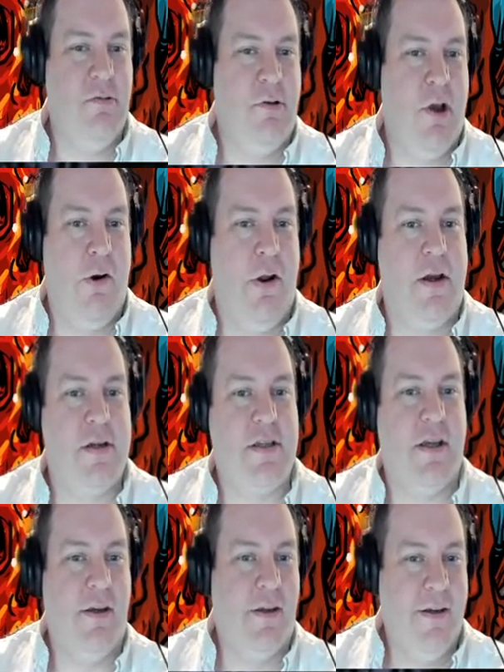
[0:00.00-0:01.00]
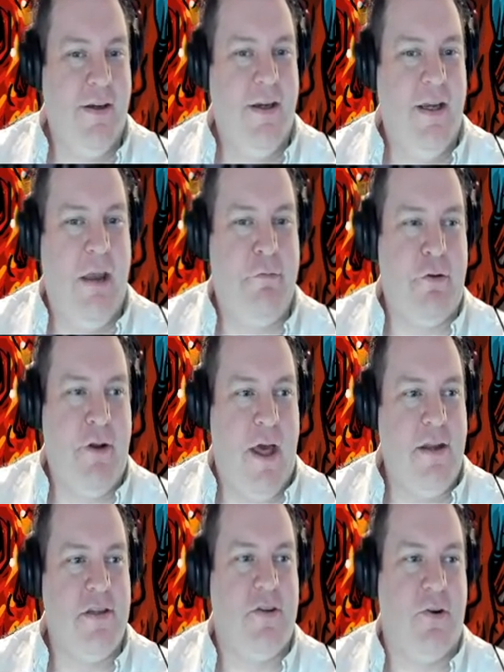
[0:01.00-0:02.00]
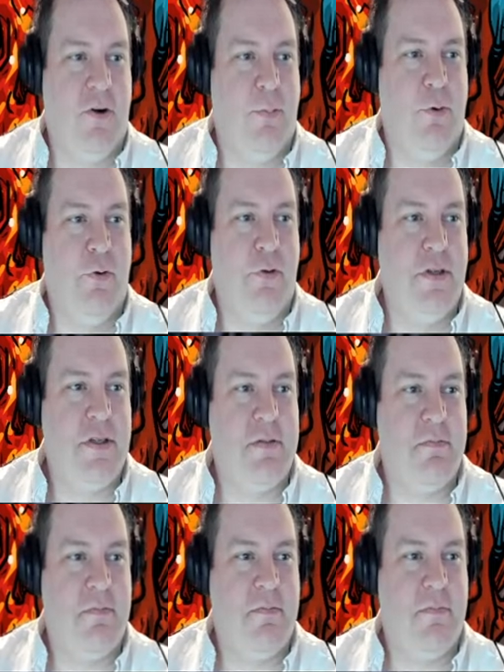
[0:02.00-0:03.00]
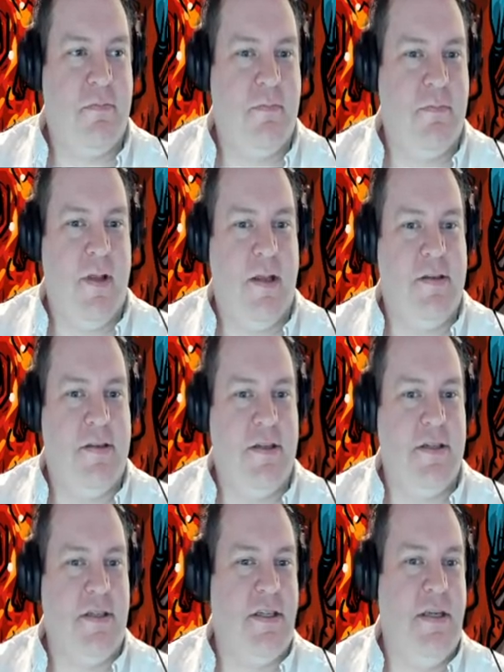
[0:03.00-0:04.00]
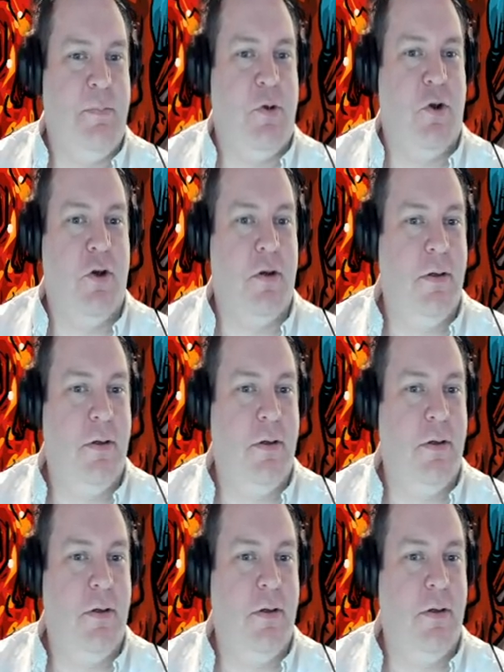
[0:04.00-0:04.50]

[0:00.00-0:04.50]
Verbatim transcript: codex, like if they're not as durable, this that doesn't seem good.